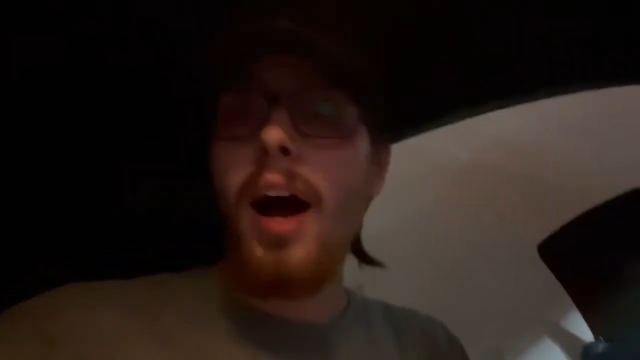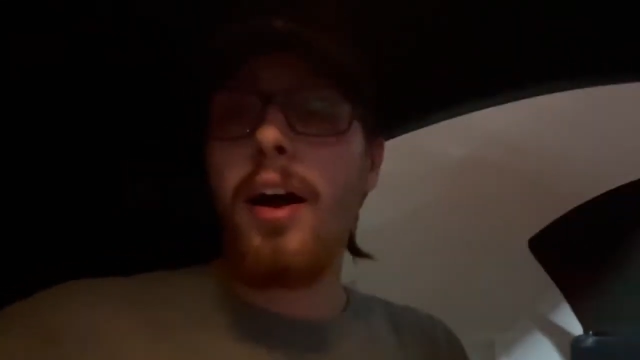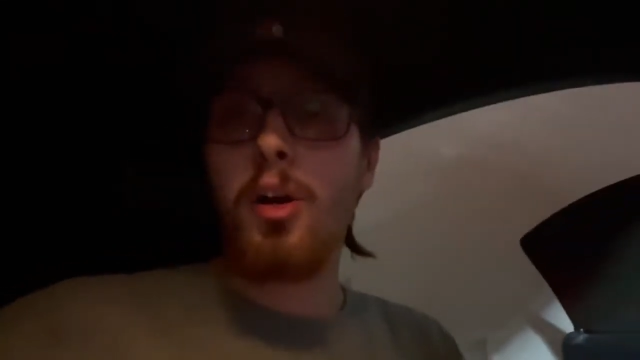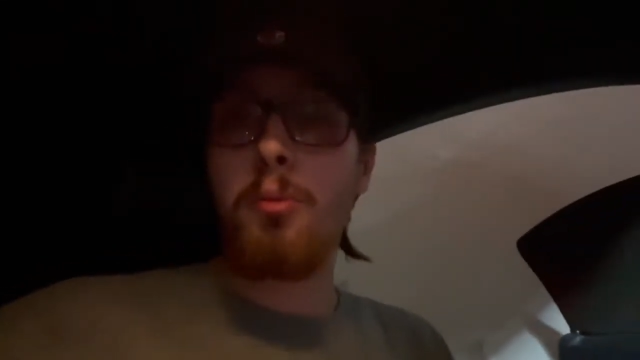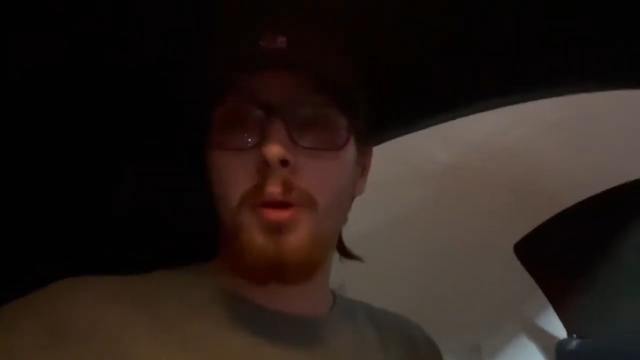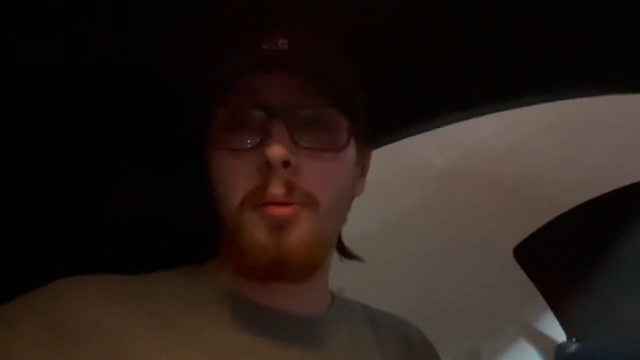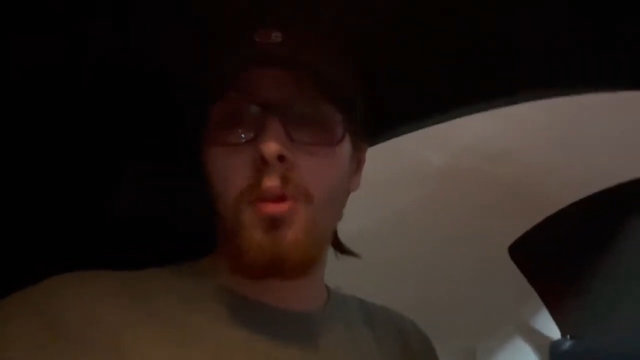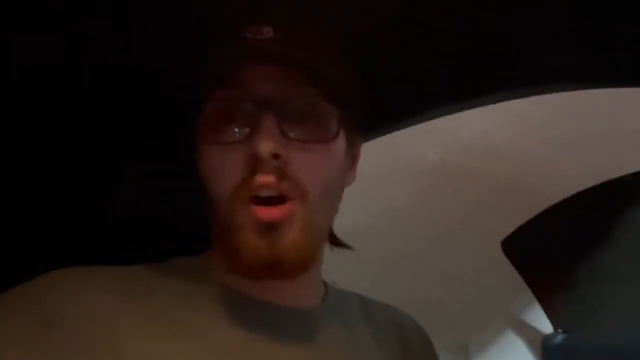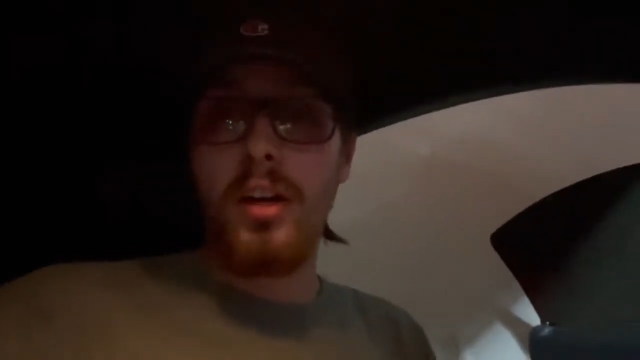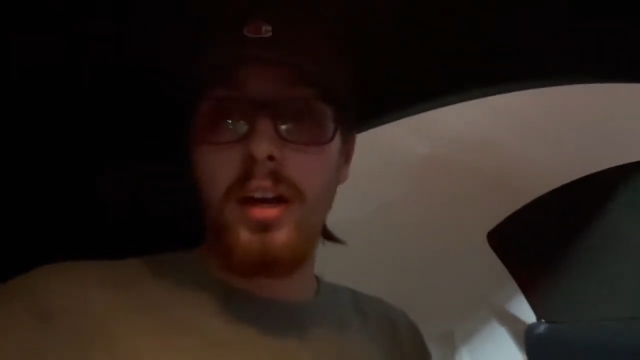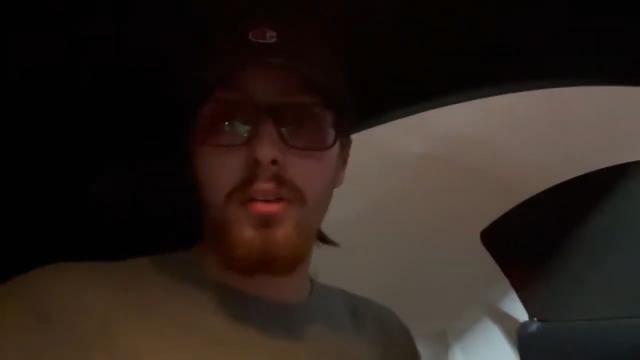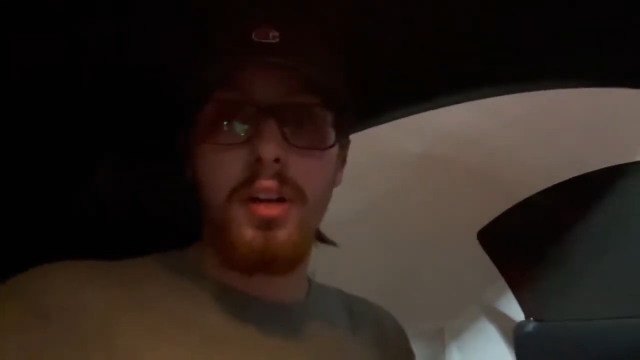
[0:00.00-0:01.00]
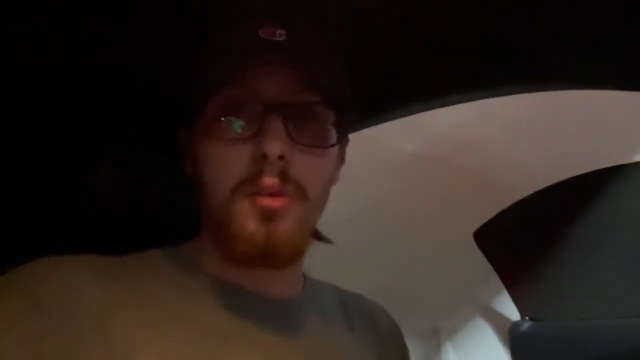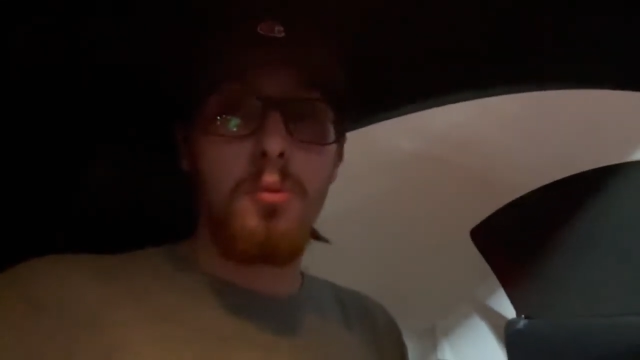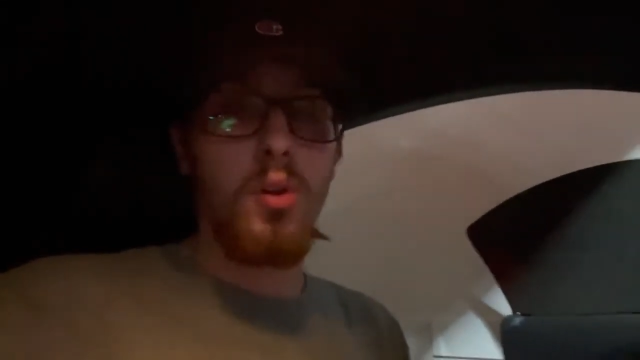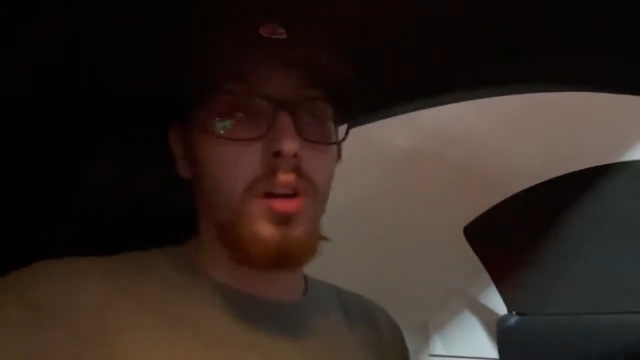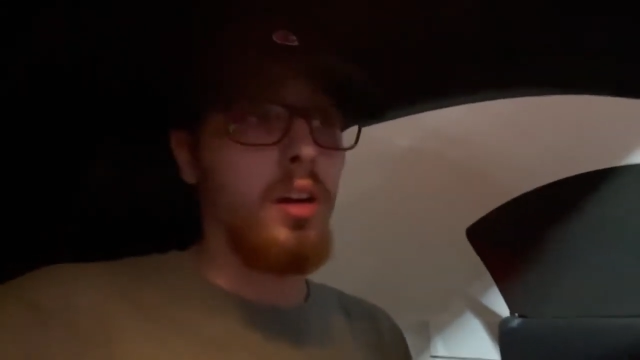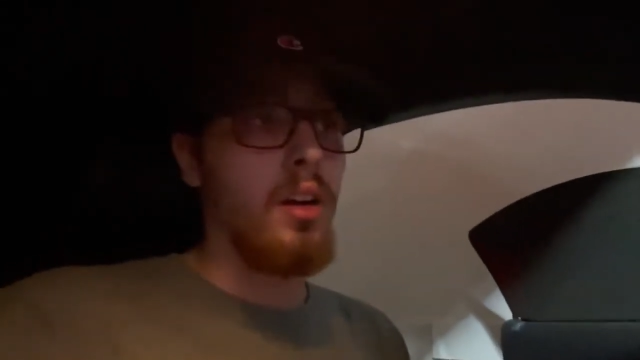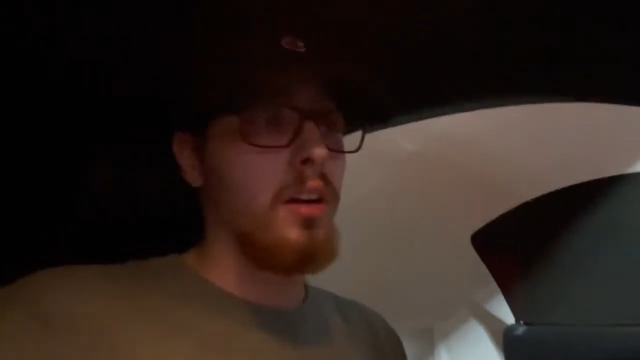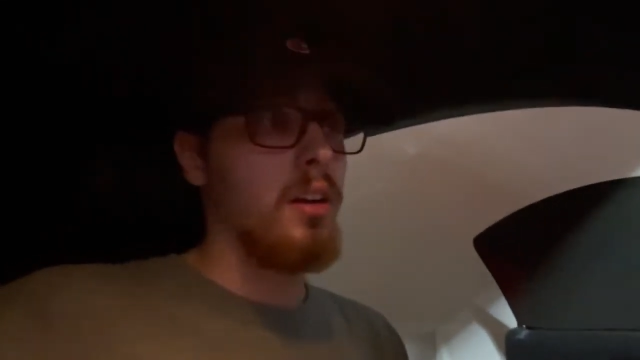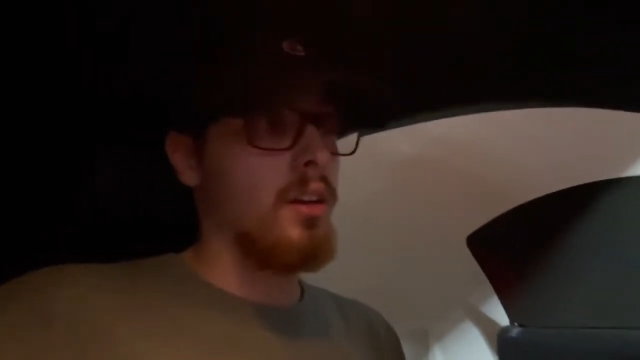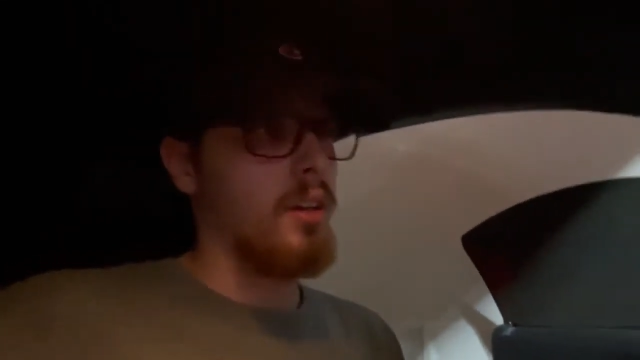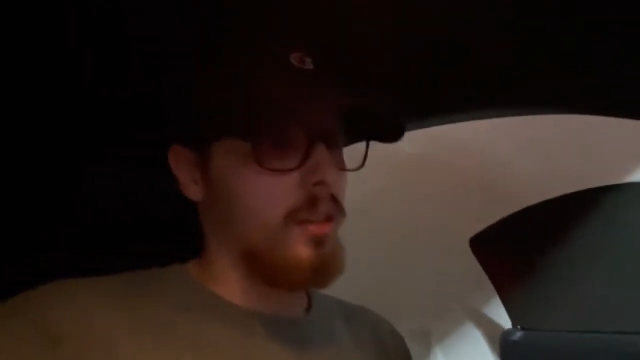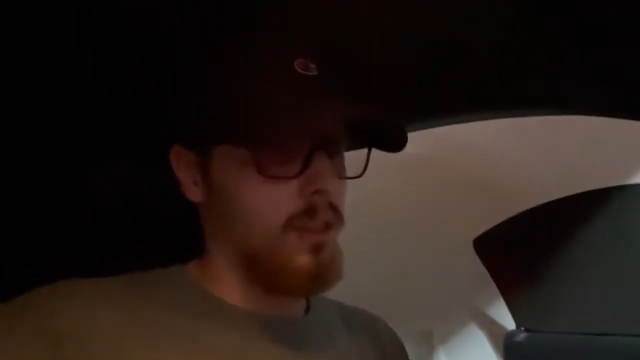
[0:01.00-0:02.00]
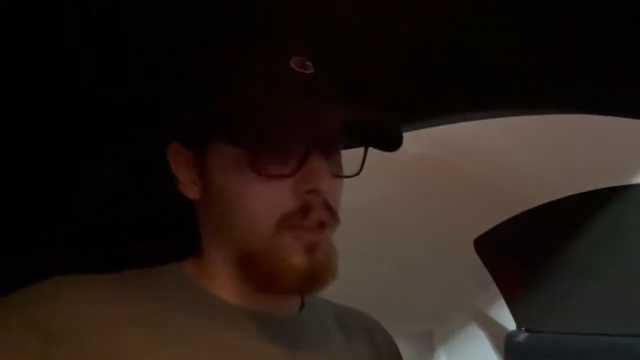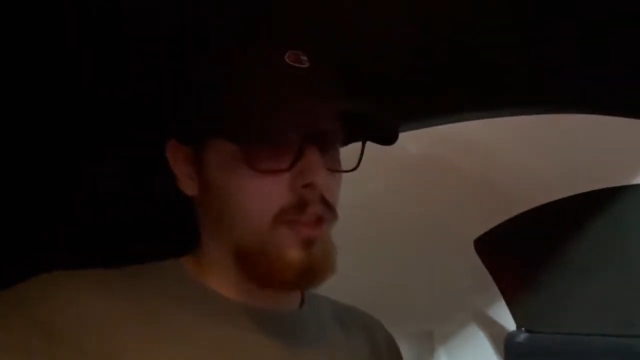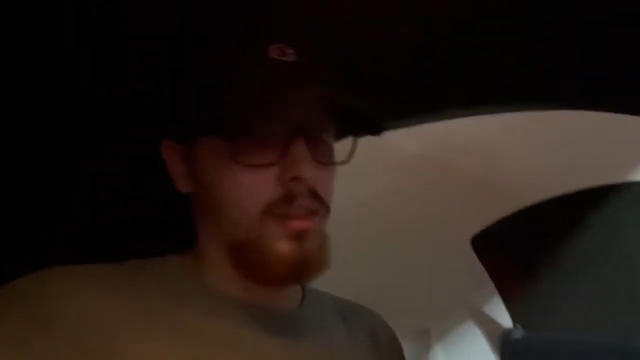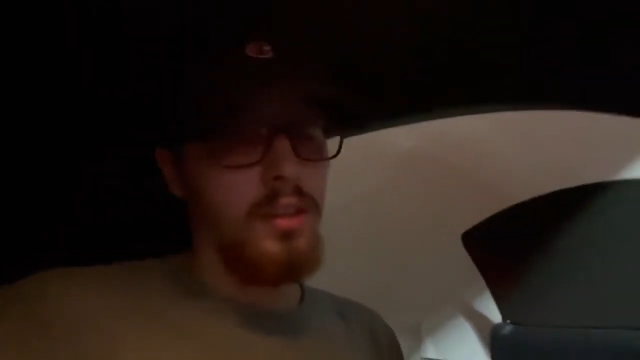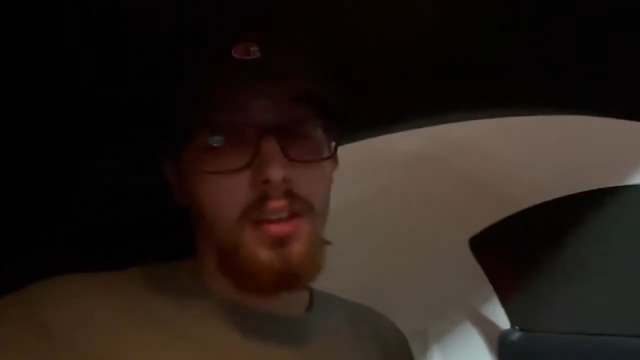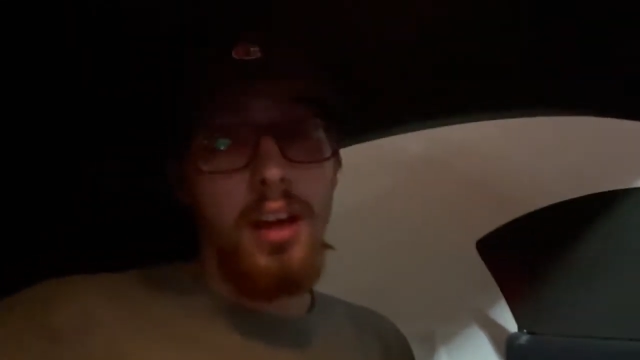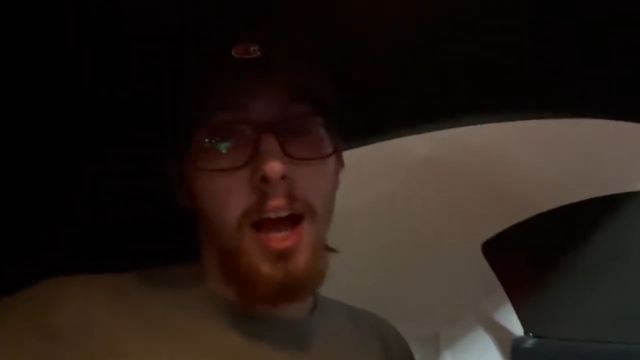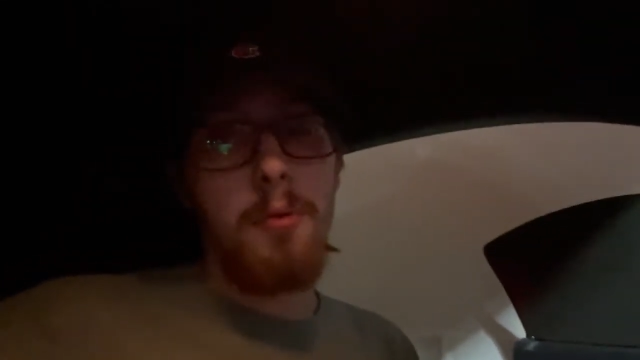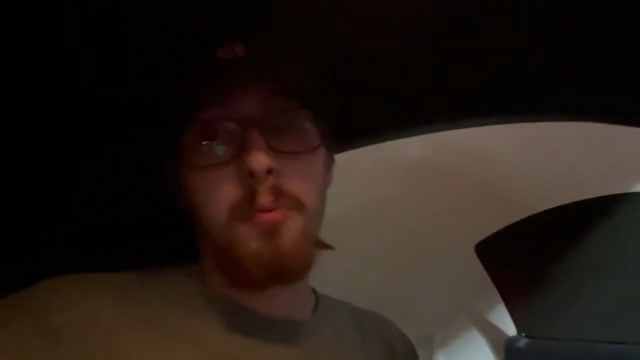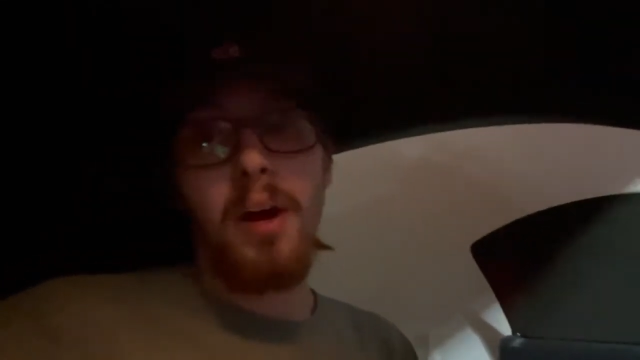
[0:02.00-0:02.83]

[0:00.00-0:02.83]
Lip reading: RPM lockout anymore. I mean,